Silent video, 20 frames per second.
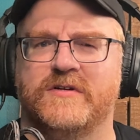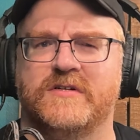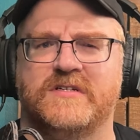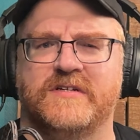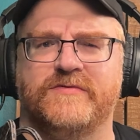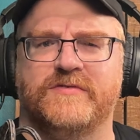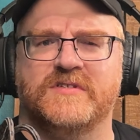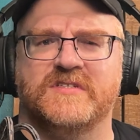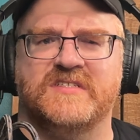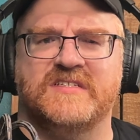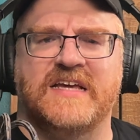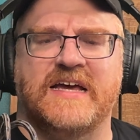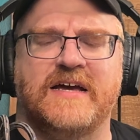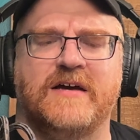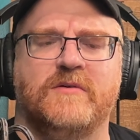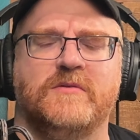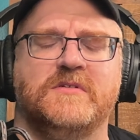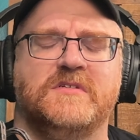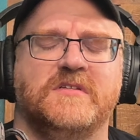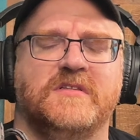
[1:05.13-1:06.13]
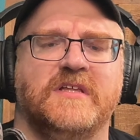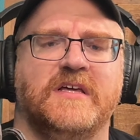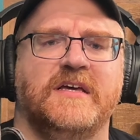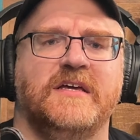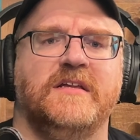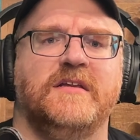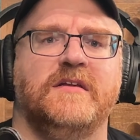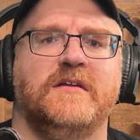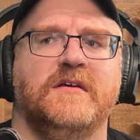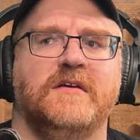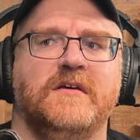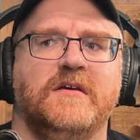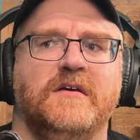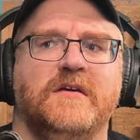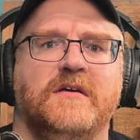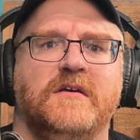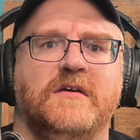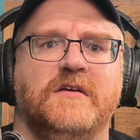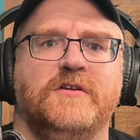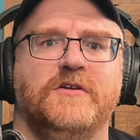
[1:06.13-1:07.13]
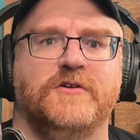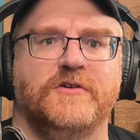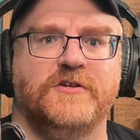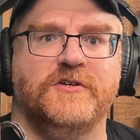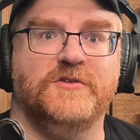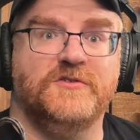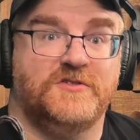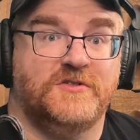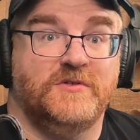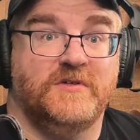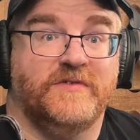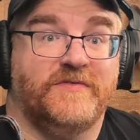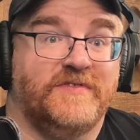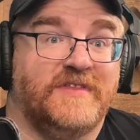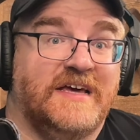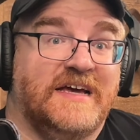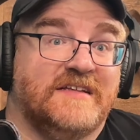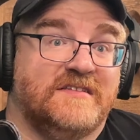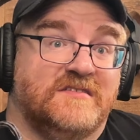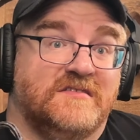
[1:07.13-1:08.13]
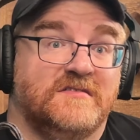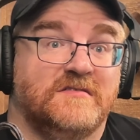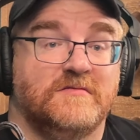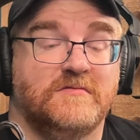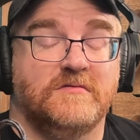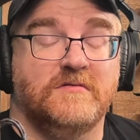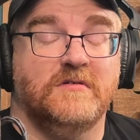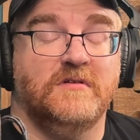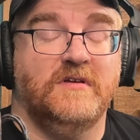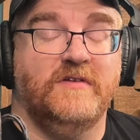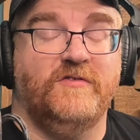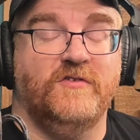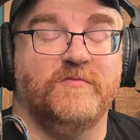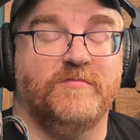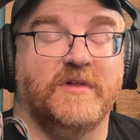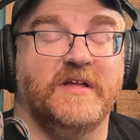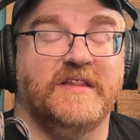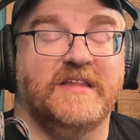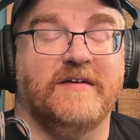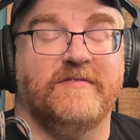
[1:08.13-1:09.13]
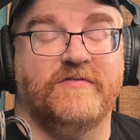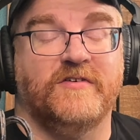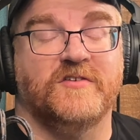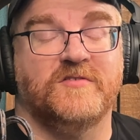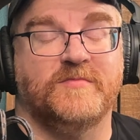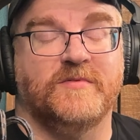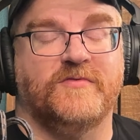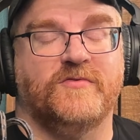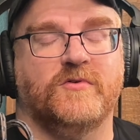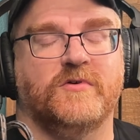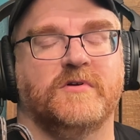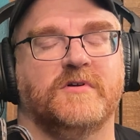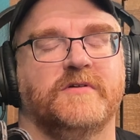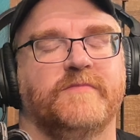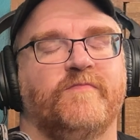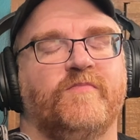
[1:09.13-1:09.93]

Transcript: different sound than you're used to if you've played that fuzz before.